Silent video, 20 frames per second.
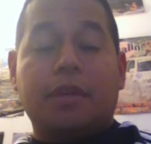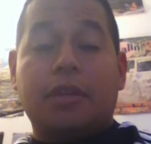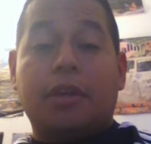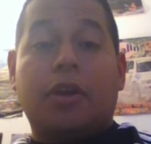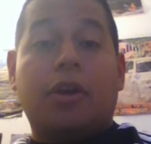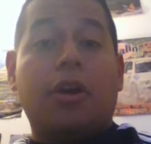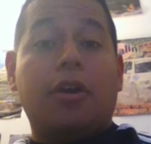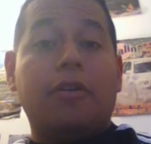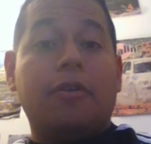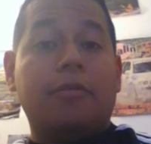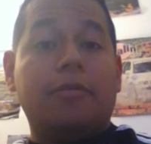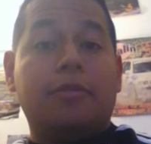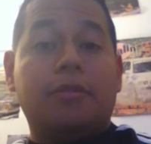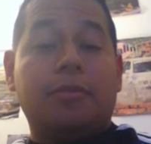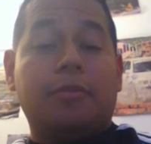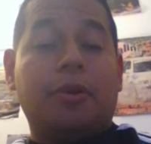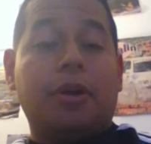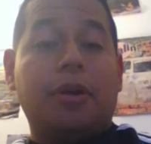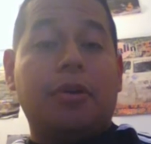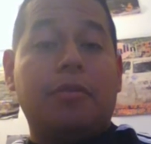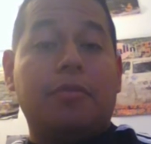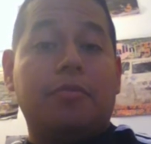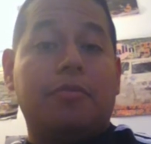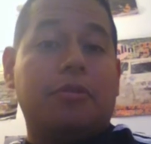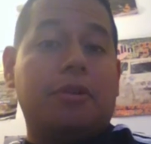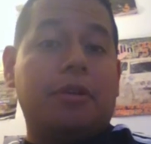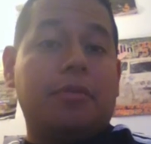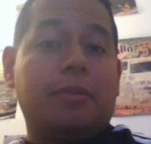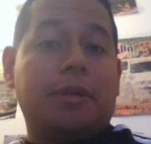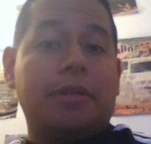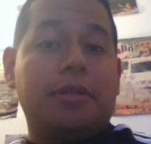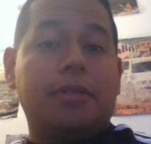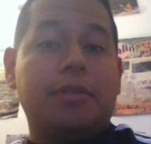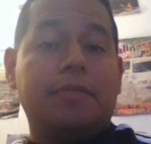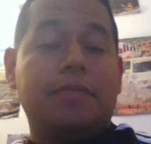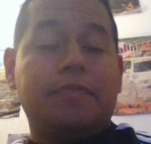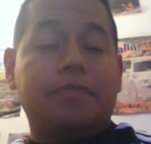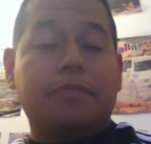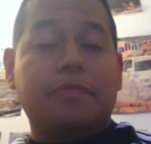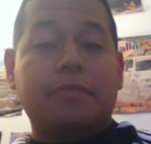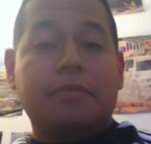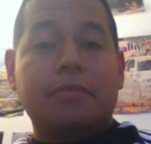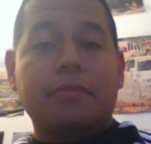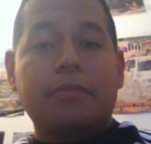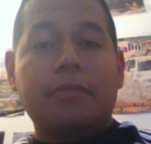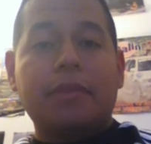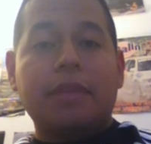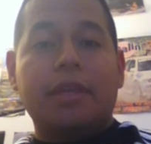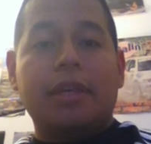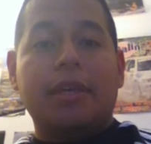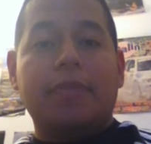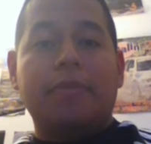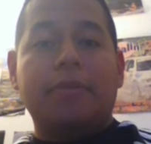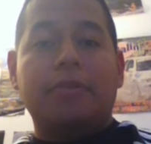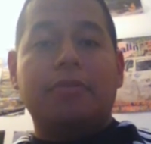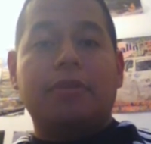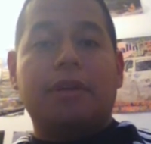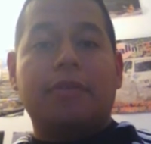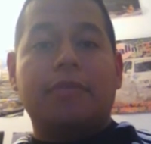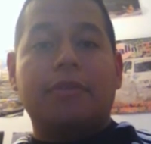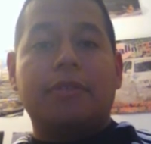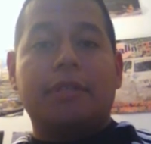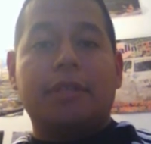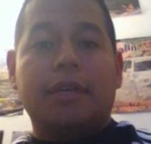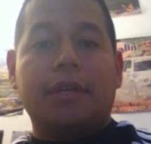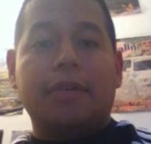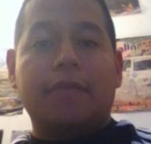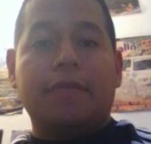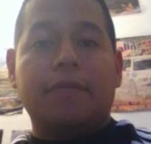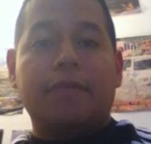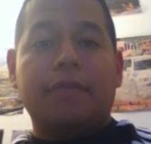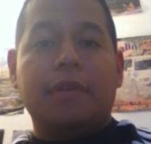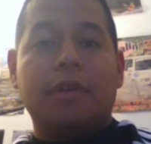the car tomorrow, pretty much, keeping drivers safe.